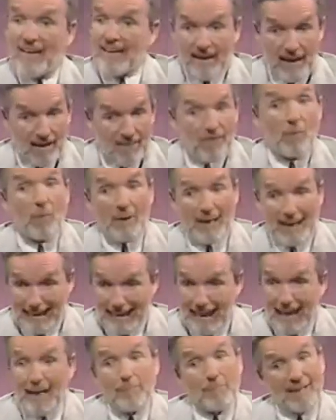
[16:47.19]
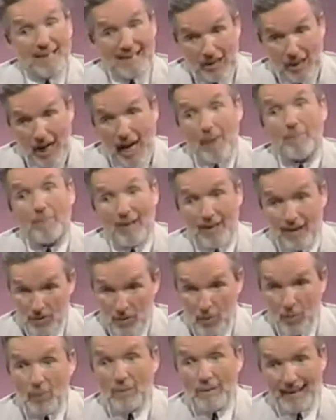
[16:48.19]
He never reclaimed and championed his
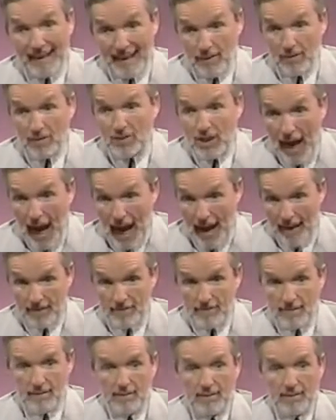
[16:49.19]
wounded inner child.